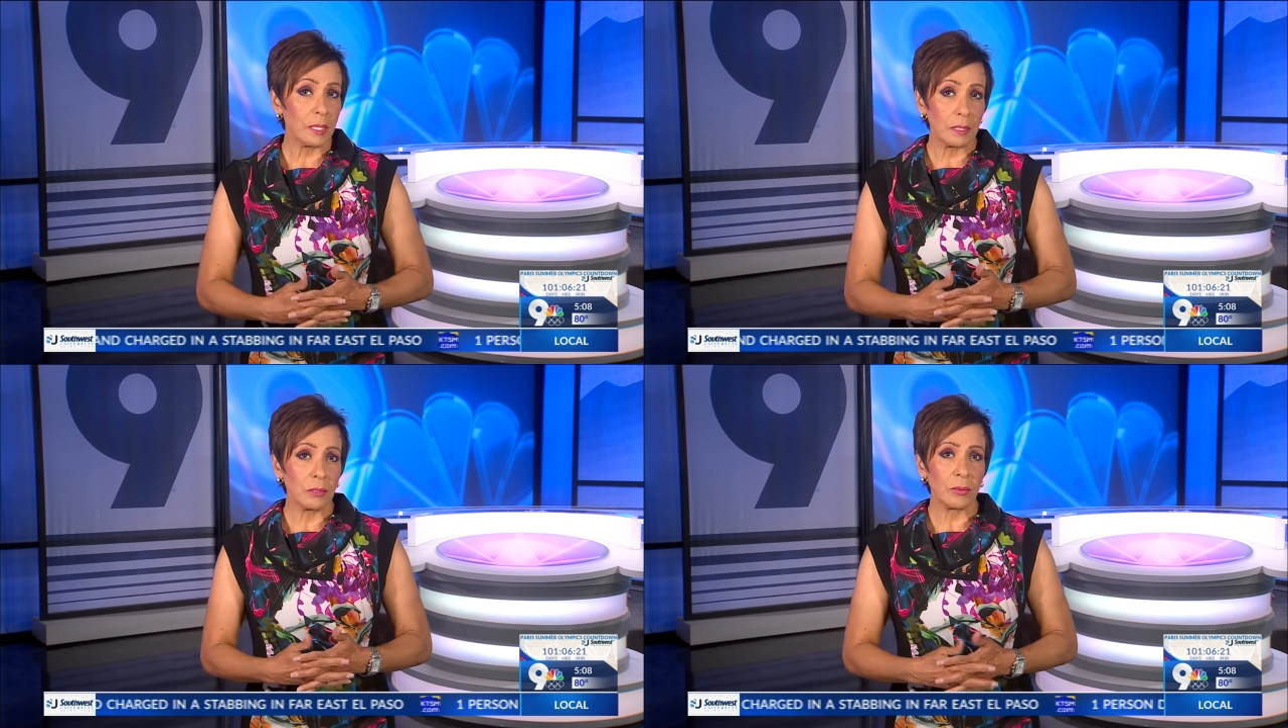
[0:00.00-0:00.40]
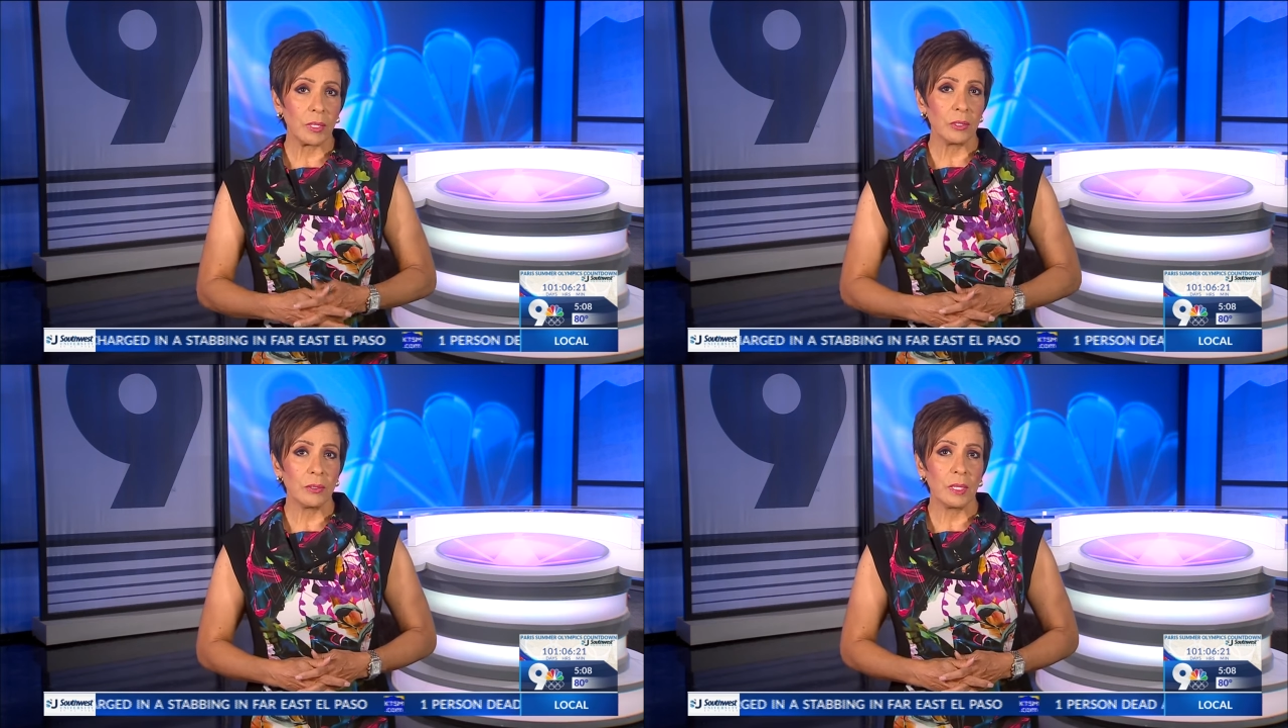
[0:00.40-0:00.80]
Texas
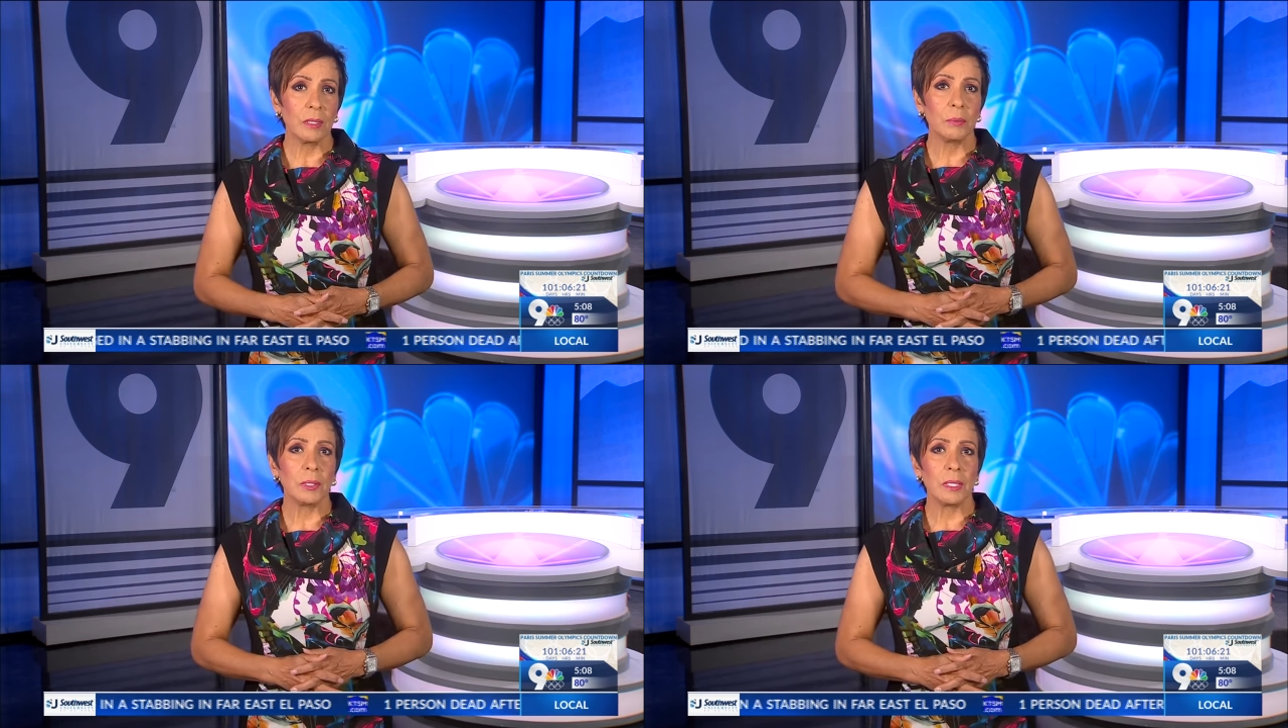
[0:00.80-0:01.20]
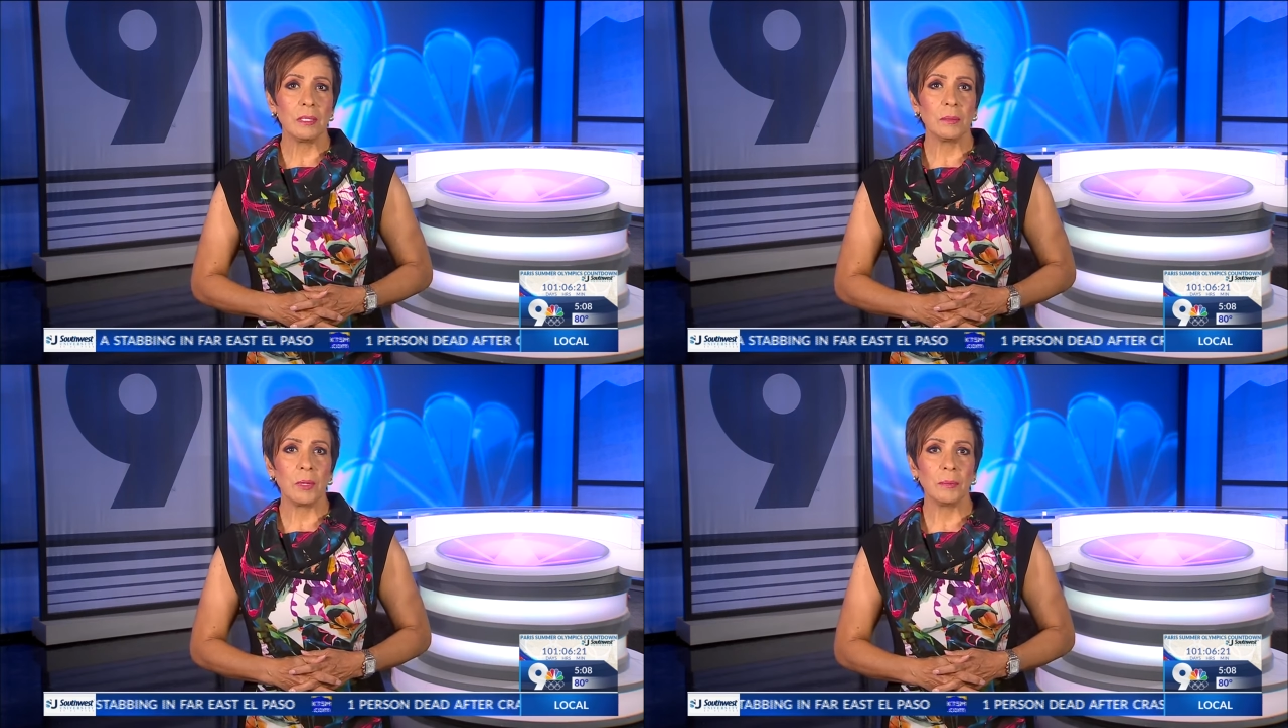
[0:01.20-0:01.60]
Rangers and the
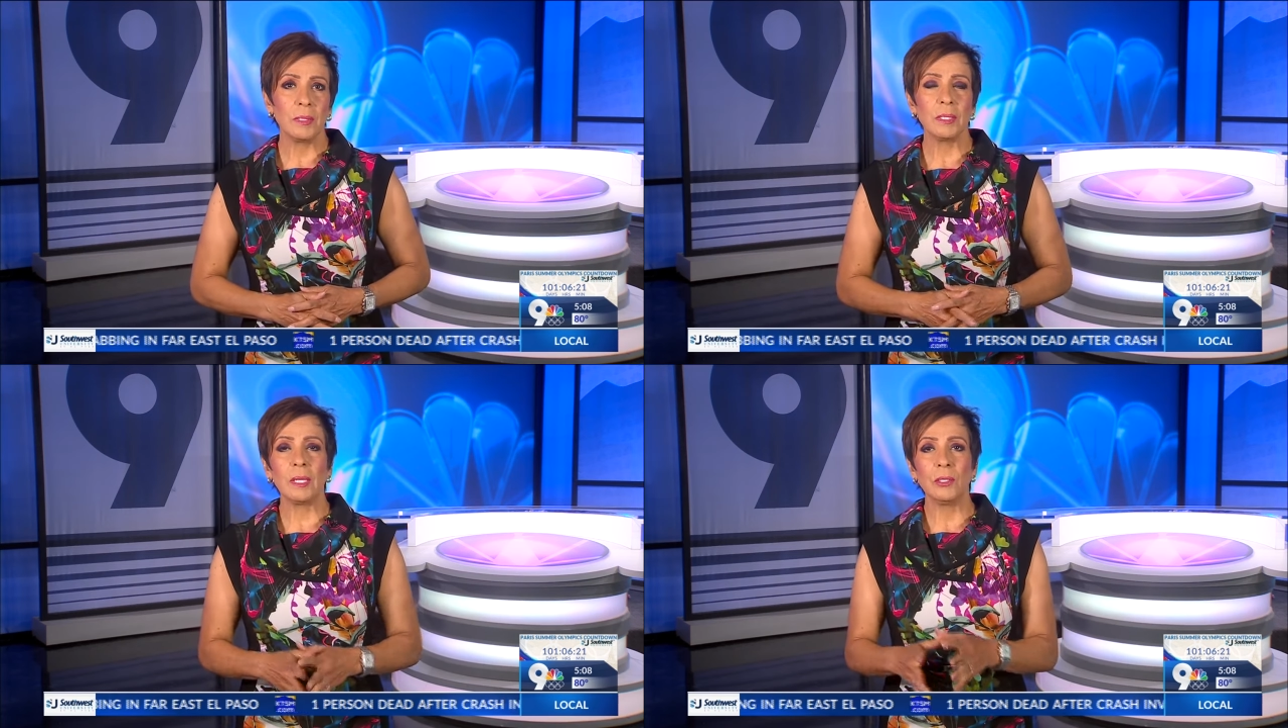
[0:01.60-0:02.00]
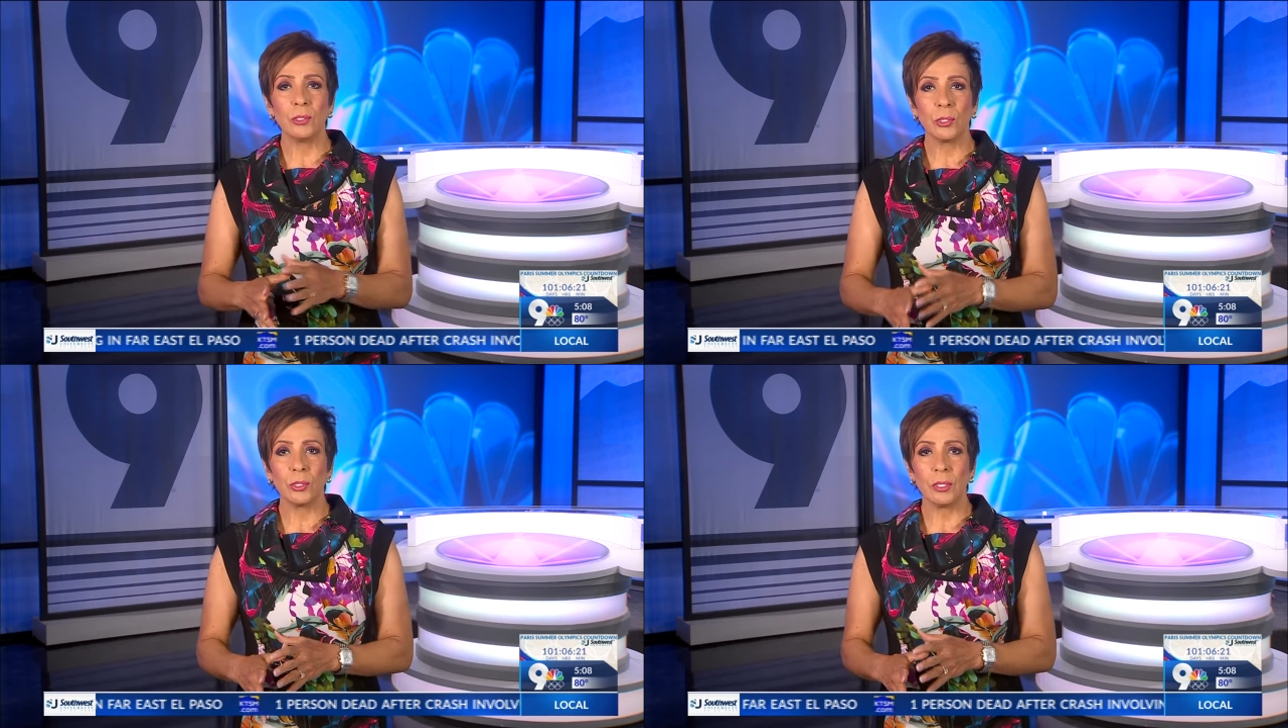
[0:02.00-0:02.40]
police department's
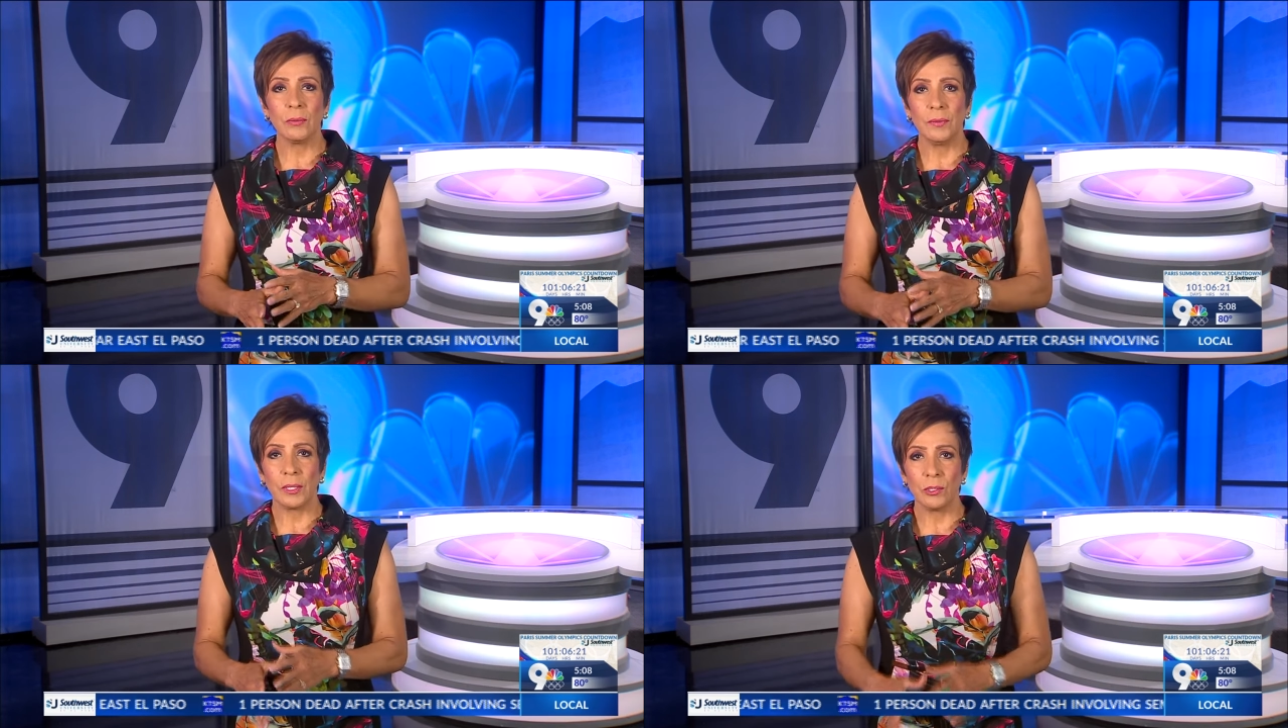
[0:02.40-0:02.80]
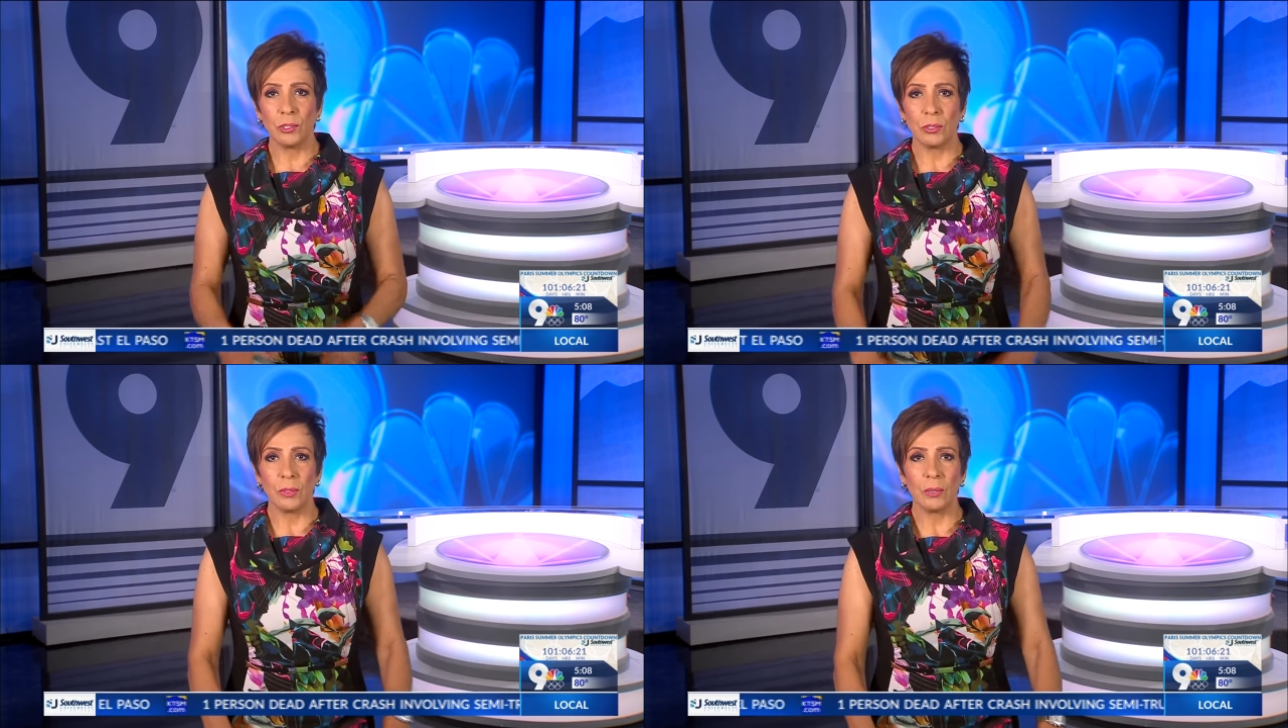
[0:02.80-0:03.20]
internal
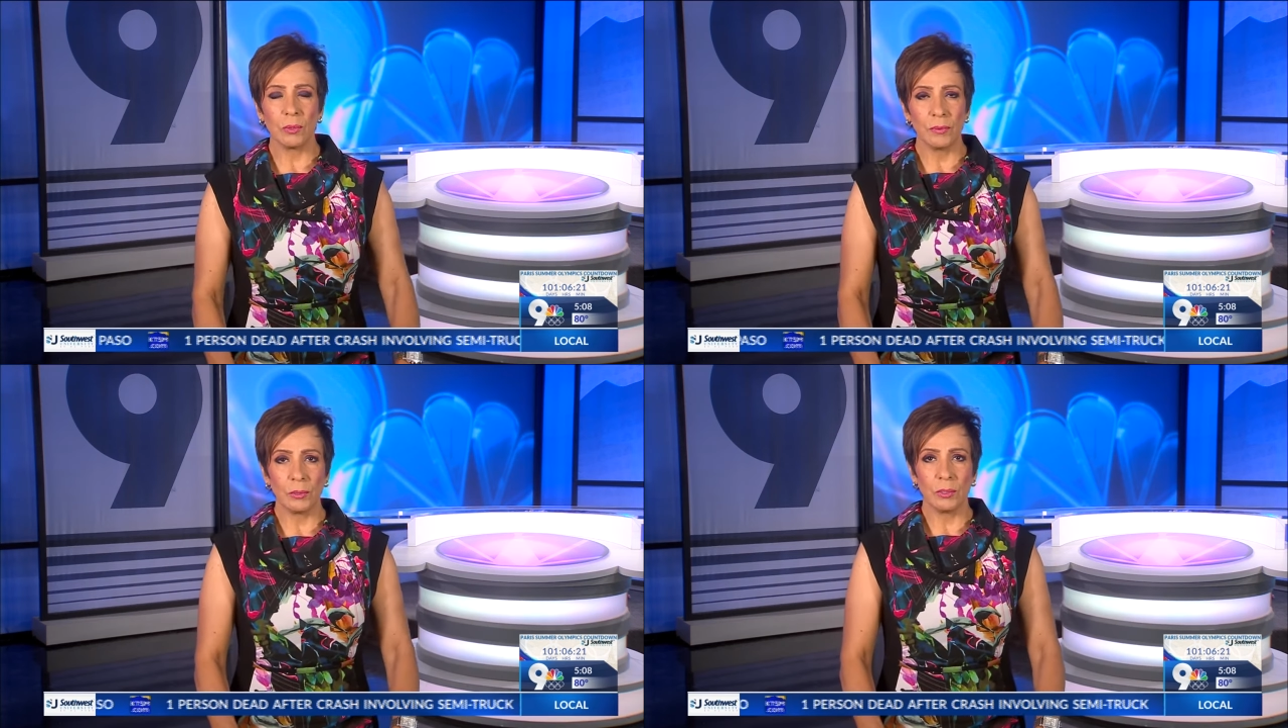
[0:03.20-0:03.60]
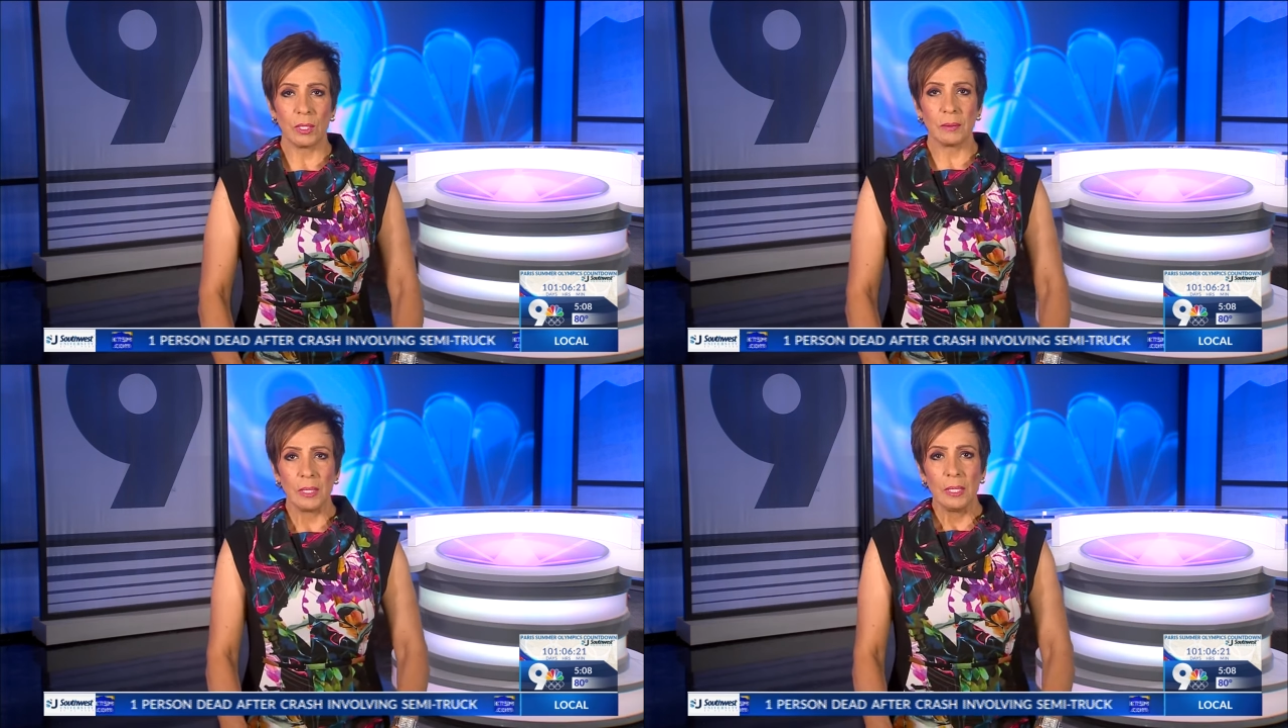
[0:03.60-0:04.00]
affairs shooting review
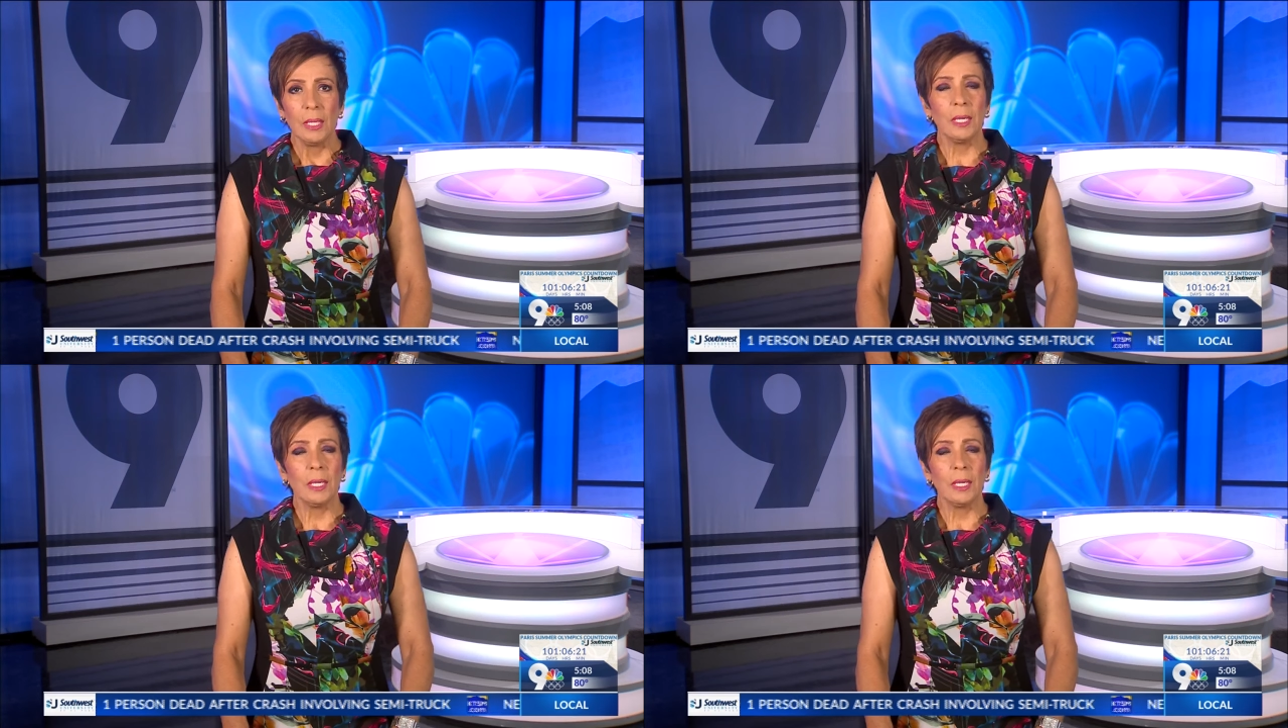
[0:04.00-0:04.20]
team.